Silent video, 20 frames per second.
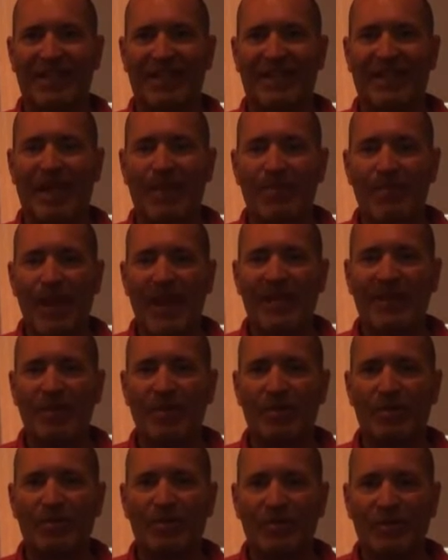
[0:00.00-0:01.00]
that make
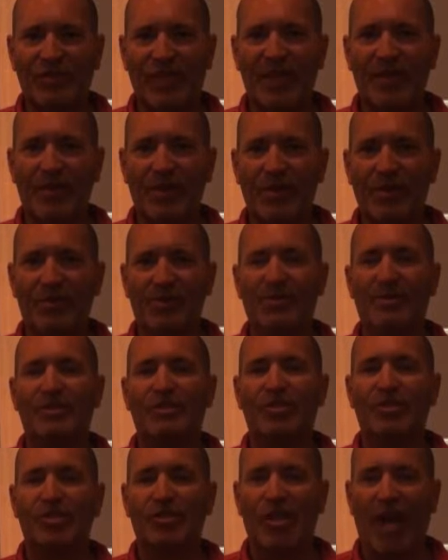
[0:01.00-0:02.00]
your singer
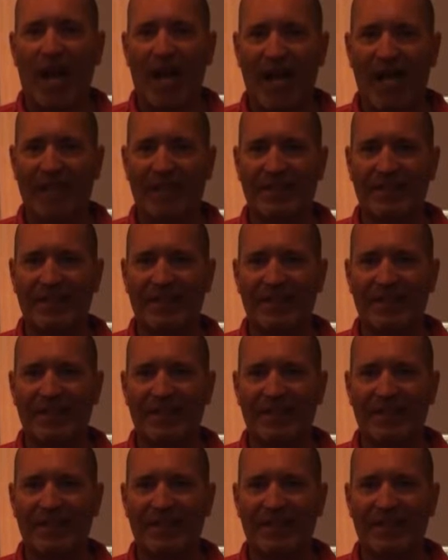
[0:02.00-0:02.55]
shine.